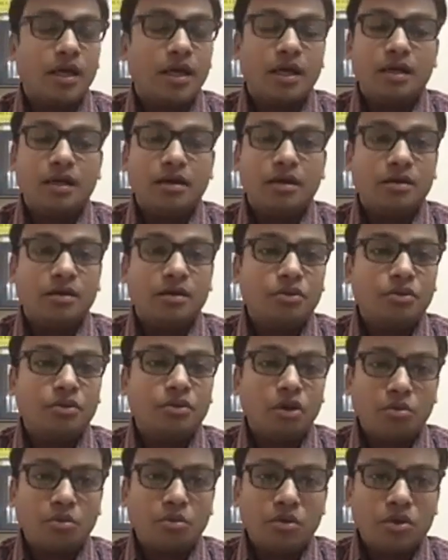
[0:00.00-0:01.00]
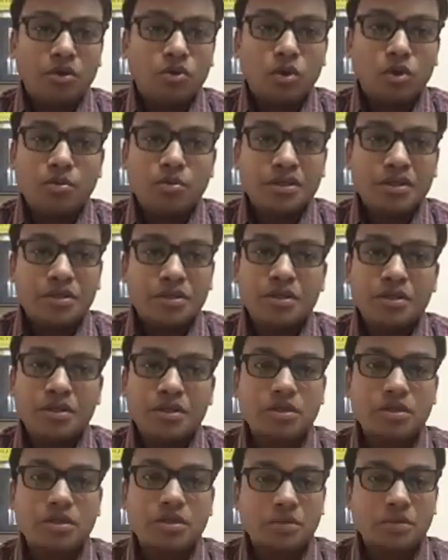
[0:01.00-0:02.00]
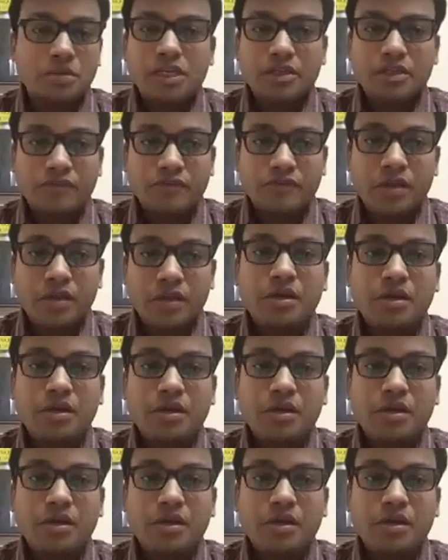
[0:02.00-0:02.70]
Normal rule-based decision making is fine,